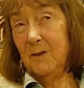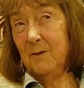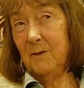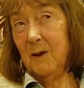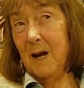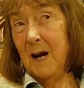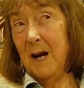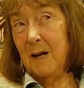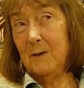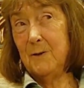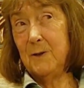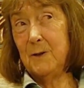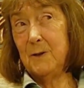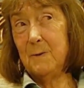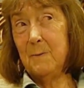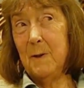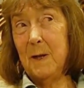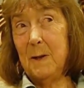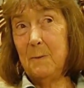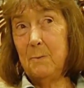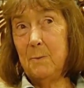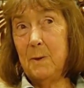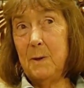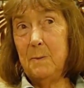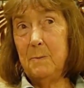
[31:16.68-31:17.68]
how do you
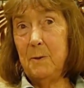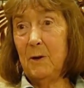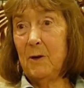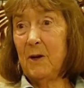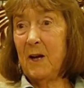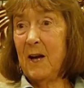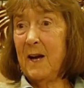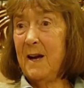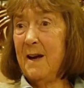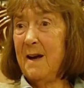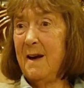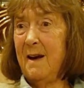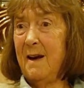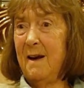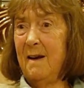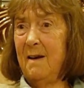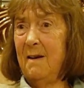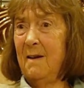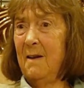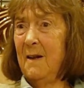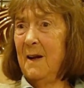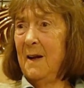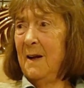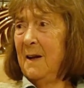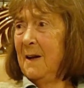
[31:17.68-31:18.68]
make people care?
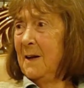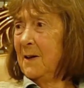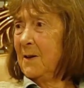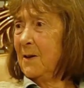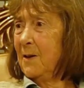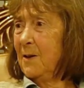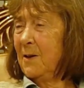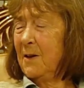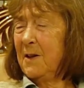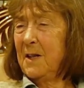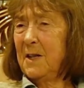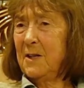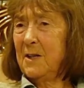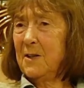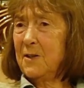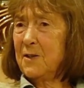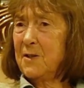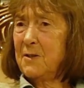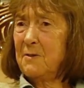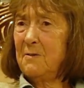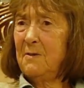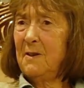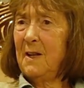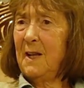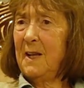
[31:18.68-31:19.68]
They got
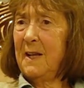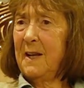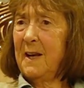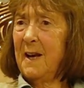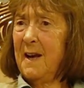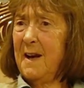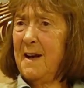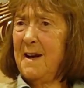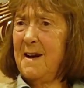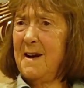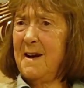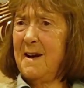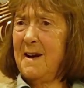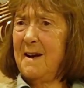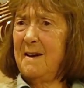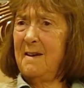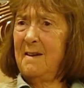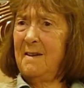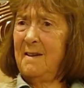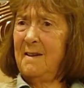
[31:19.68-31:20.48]
to really care.